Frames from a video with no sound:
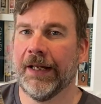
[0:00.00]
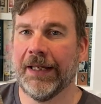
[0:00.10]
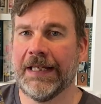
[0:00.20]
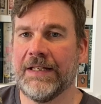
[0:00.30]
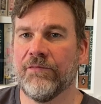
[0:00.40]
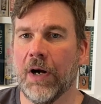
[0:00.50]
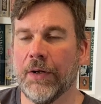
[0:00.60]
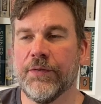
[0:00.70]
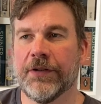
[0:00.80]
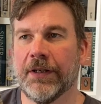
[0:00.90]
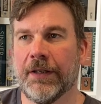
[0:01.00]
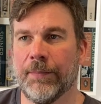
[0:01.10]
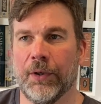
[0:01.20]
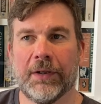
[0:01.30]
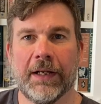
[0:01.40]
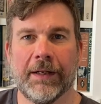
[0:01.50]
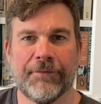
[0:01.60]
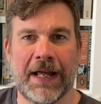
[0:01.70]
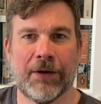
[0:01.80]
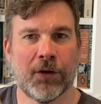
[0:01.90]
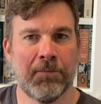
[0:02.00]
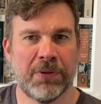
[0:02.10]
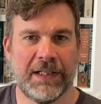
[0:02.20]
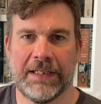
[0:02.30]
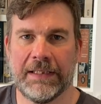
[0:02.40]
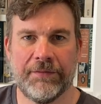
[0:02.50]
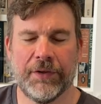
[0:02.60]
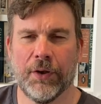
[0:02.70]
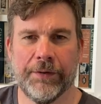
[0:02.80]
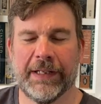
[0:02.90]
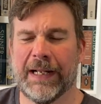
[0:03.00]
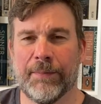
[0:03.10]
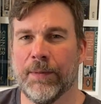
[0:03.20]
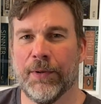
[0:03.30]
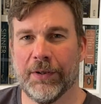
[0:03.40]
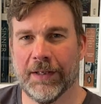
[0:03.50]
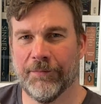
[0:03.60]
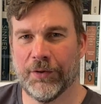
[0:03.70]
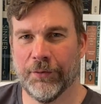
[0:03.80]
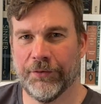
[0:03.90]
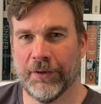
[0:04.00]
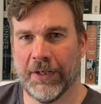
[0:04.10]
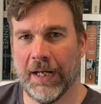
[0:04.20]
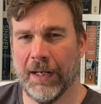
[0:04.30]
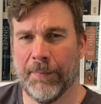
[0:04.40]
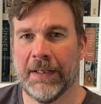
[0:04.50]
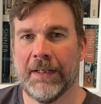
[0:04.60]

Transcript: he wrote the book, and I've now completely forgotten the name of the book and forgot to look it up.